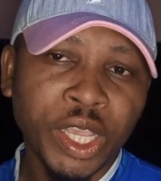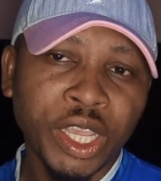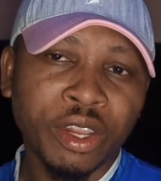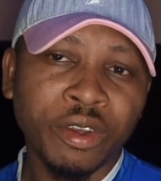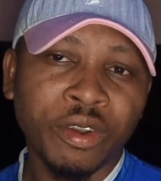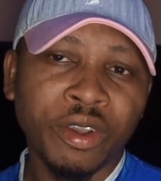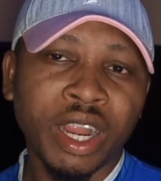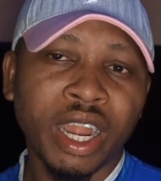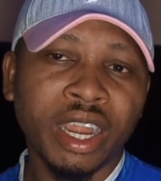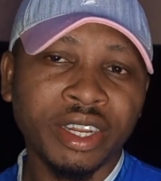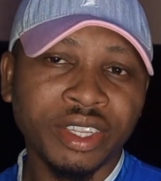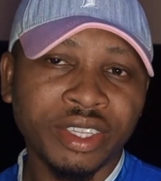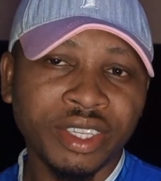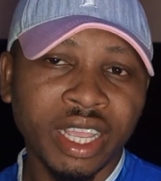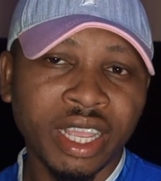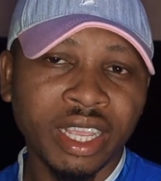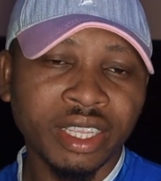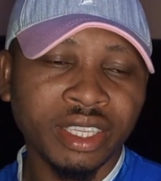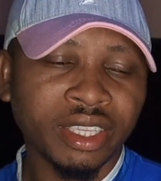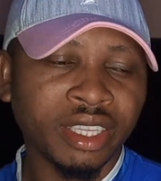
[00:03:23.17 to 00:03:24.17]
you know,
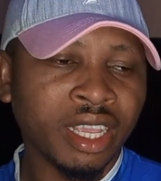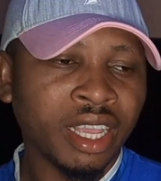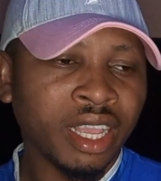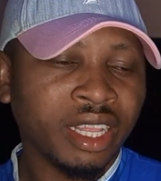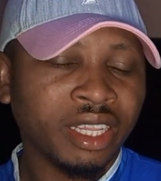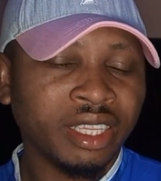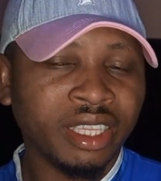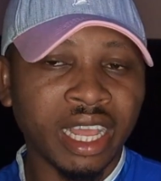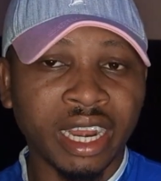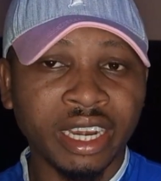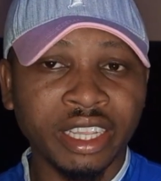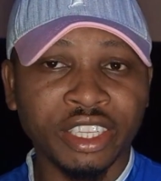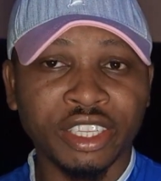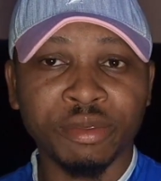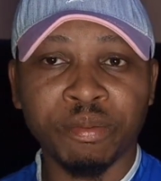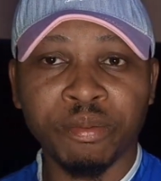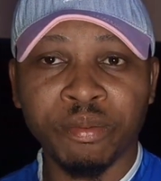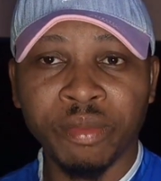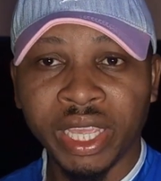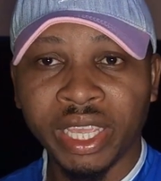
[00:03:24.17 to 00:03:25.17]
essence that
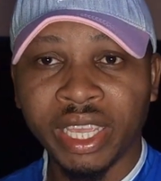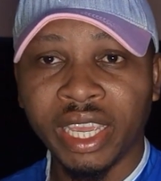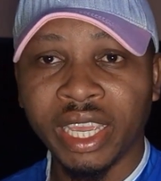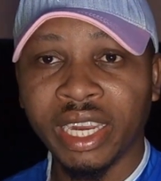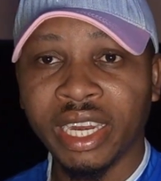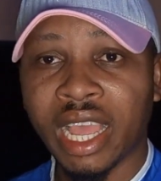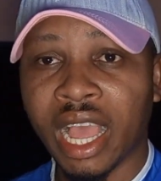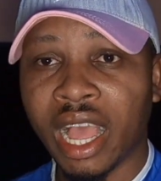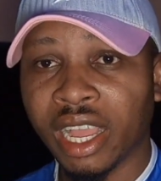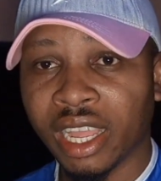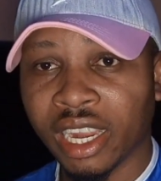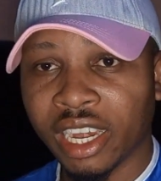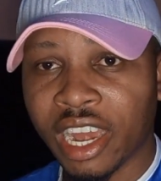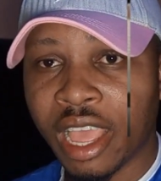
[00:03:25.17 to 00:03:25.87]
is making and